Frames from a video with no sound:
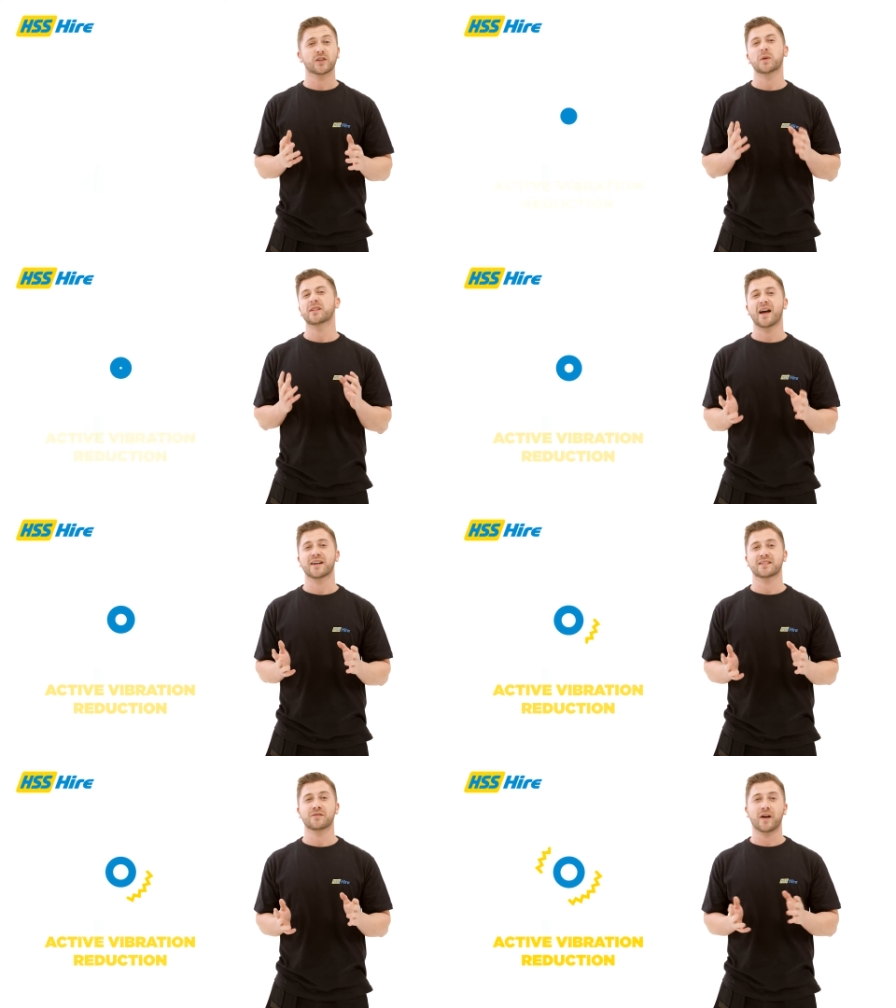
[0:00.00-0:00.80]
to its
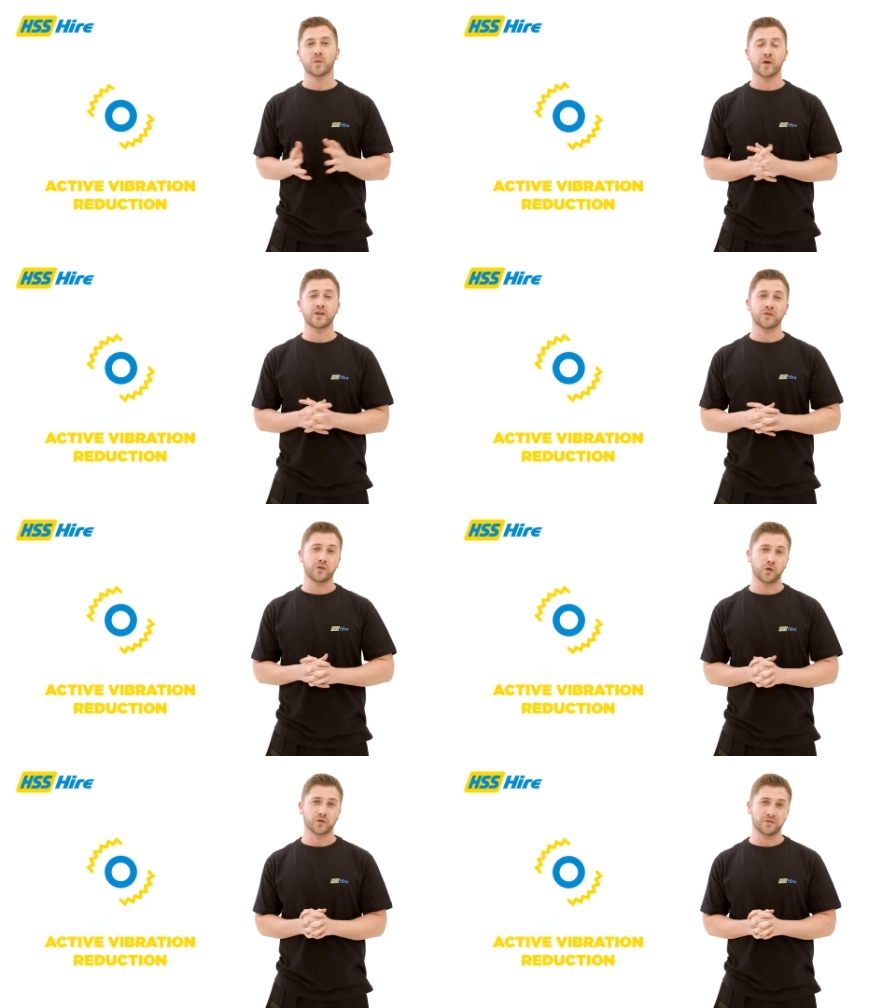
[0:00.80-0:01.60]
active vibration
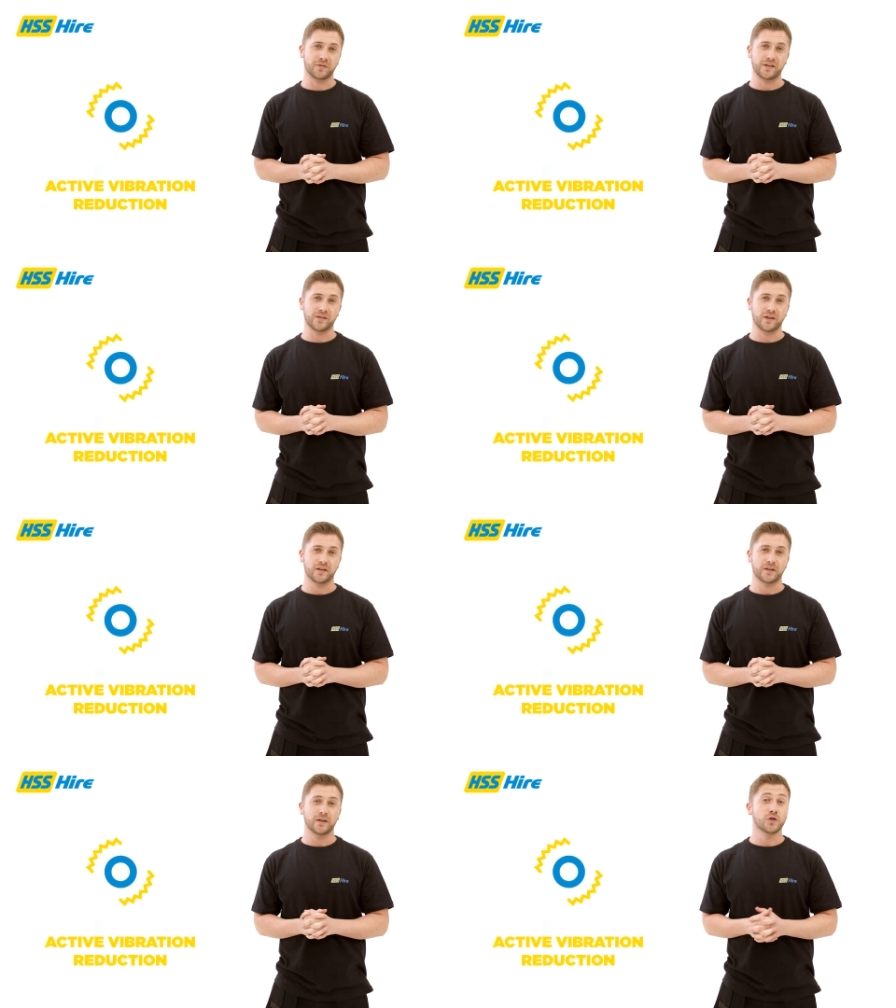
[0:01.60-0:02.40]
reduction feature
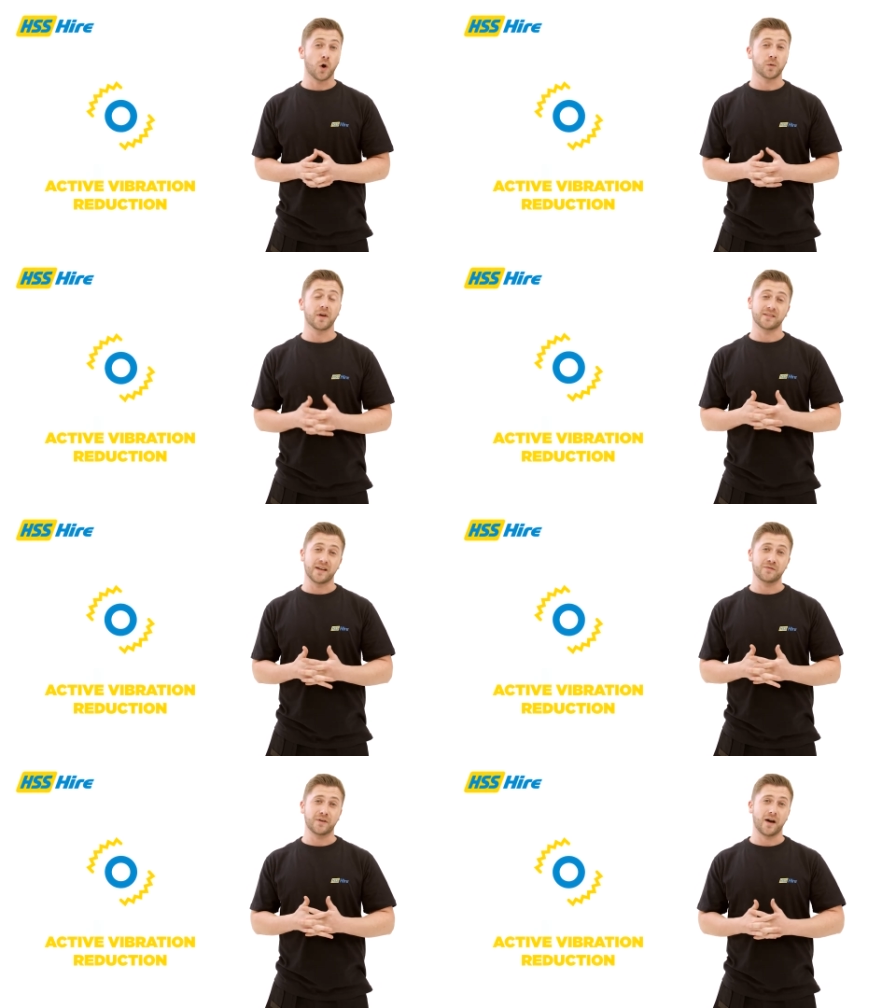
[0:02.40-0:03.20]
known as
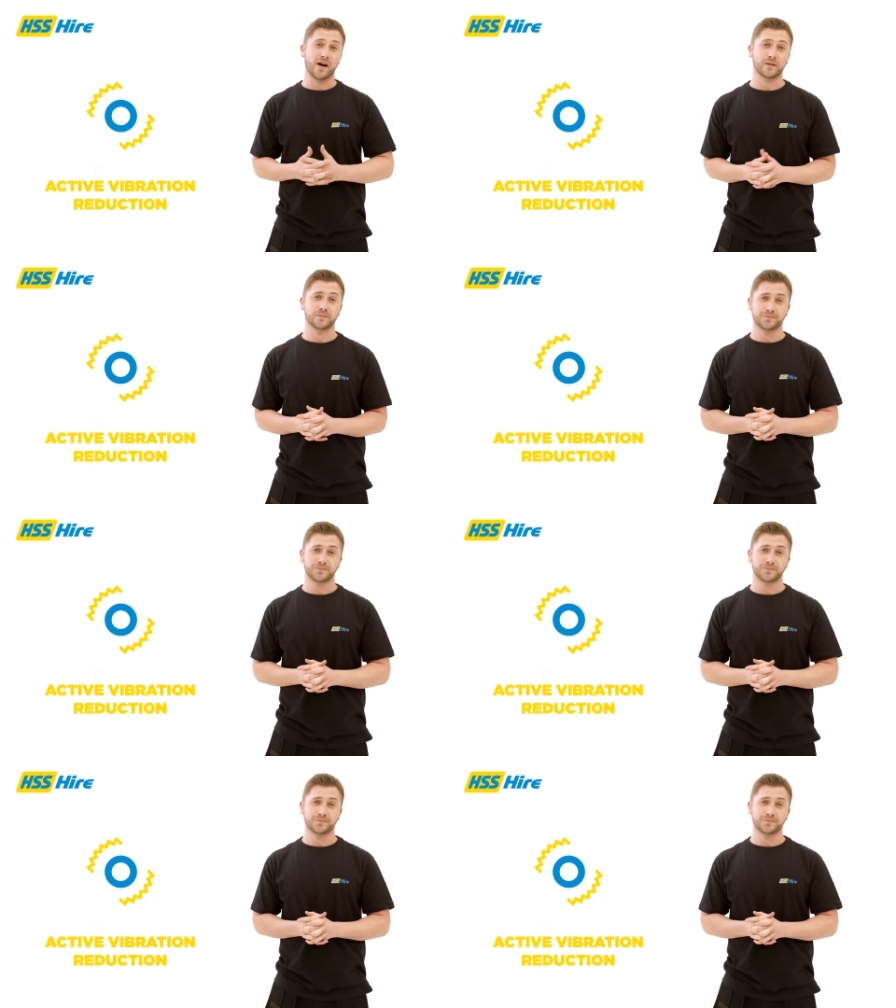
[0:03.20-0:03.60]
AVR.